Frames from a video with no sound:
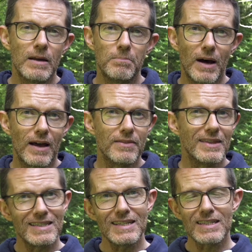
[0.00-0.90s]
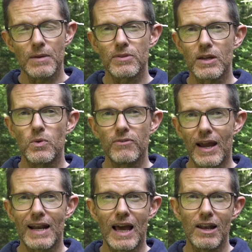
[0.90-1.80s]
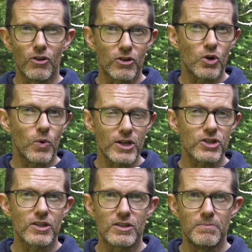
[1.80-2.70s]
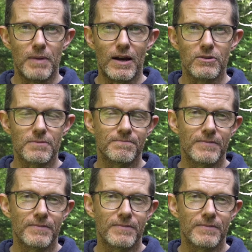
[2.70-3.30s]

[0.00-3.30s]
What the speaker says: But this is something we've had a lot of questions about,